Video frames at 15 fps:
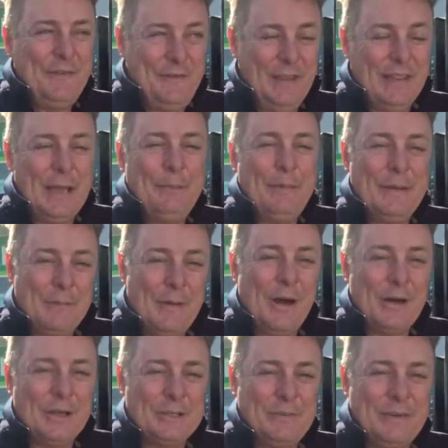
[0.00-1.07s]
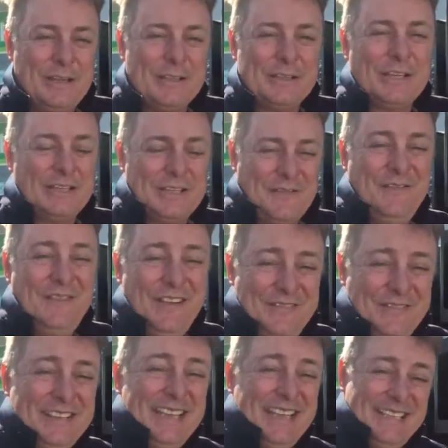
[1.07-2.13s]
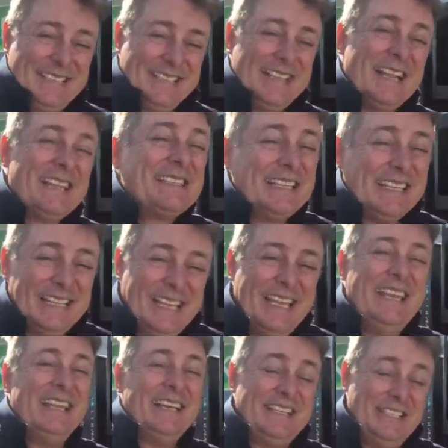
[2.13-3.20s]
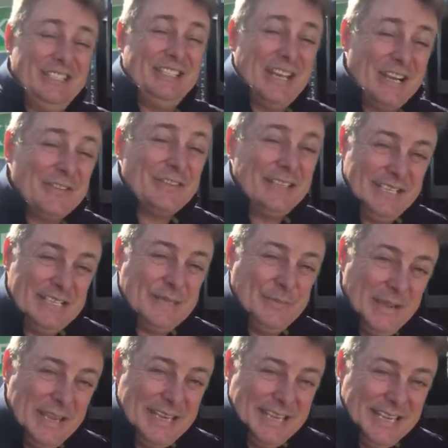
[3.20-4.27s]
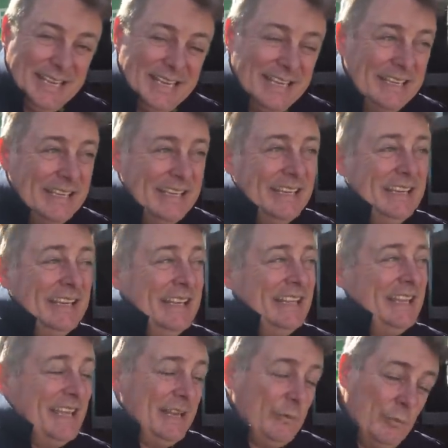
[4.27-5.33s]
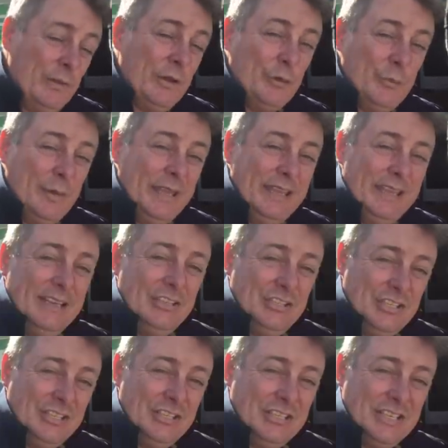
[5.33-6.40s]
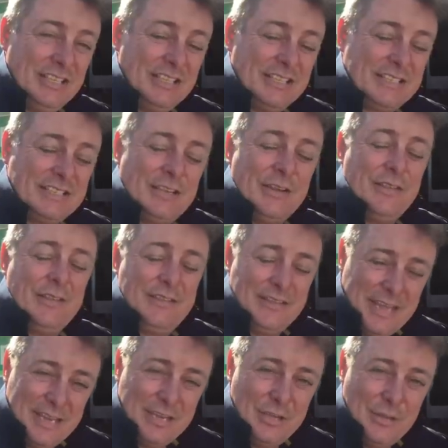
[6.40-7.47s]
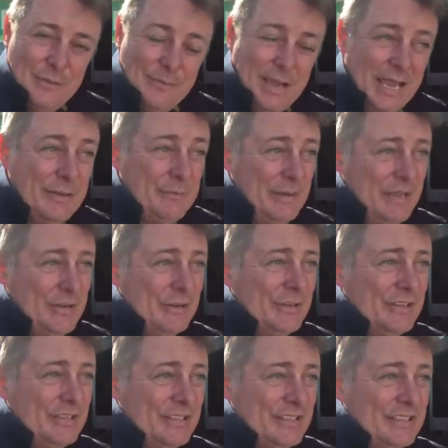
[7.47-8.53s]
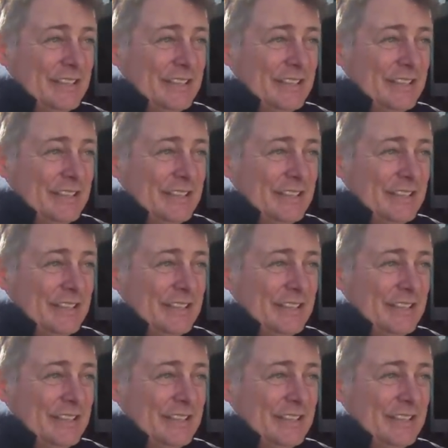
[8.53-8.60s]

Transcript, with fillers: fill up in Miles because it's 15 cents a litre, generally speaking, than it will be in Chinchilla. So thank you, mate, because